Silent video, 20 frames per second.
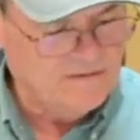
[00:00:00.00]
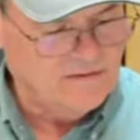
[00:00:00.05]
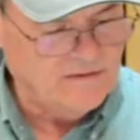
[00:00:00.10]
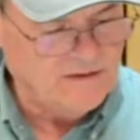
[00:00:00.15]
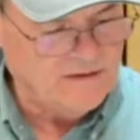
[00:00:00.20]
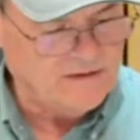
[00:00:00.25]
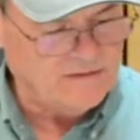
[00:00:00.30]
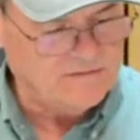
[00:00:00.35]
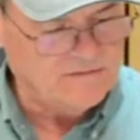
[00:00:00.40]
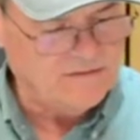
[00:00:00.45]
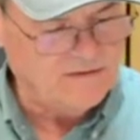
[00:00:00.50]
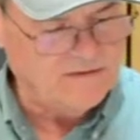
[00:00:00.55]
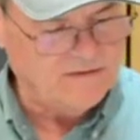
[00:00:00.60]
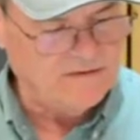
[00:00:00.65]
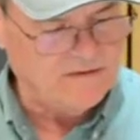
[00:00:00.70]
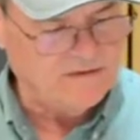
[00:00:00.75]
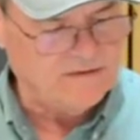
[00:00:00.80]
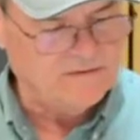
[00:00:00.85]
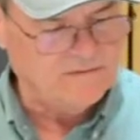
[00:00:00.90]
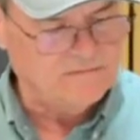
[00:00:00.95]
and the
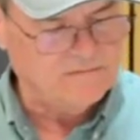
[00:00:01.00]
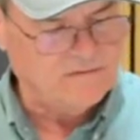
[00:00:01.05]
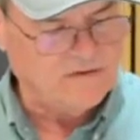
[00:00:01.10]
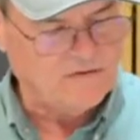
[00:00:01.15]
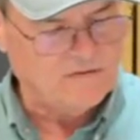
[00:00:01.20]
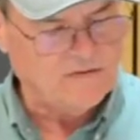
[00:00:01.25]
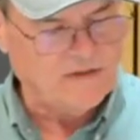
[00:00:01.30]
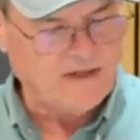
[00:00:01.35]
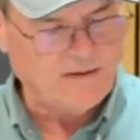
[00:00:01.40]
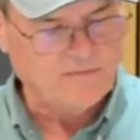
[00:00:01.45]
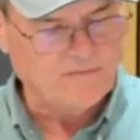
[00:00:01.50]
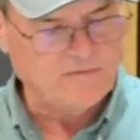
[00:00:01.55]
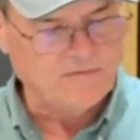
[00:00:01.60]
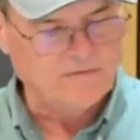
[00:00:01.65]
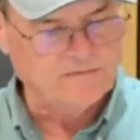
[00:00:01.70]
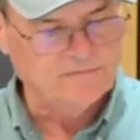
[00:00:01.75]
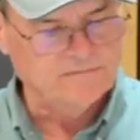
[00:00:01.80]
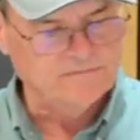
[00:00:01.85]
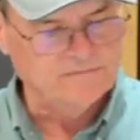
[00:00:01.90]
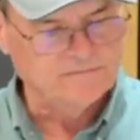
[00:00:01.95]
uh,
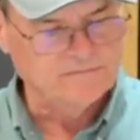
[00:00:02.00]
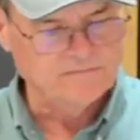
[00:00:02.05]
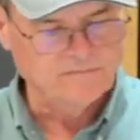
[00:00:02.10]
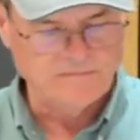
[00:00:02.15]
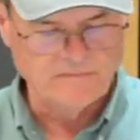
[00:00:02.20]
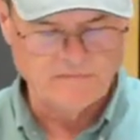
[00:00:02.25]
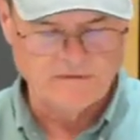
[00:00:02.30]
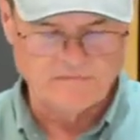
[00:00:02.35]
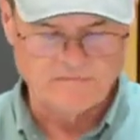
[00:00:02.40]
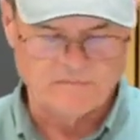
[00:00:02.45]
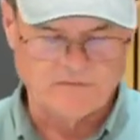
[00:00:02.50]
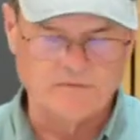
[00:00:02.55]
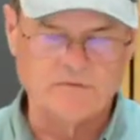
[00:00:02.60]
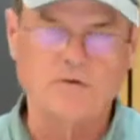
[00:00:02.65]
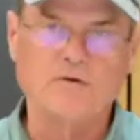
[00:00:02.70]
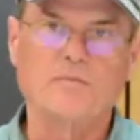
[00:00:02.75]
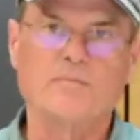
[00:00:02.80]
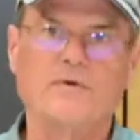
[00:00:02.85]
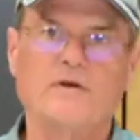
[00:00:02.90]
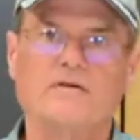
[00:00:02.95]
adapter for
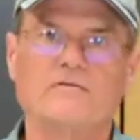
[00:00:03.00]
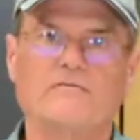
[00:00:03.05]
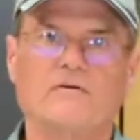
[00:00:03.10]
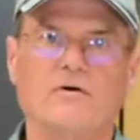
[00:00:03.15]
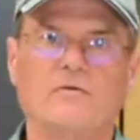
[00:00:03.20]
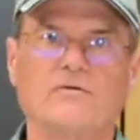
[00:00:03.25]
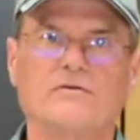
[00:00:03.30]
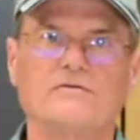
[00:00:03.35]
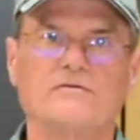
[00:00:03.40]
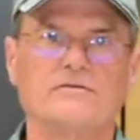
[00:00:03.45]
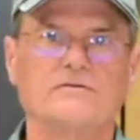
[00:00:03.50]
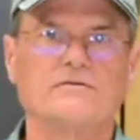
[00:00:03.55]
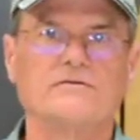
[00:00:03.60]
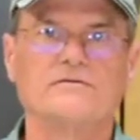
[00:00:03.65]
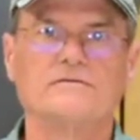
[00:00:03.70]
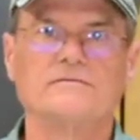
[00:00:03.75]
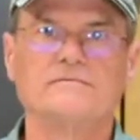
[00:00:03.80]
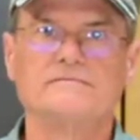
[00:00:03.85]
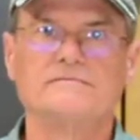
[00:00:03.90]
European voltages,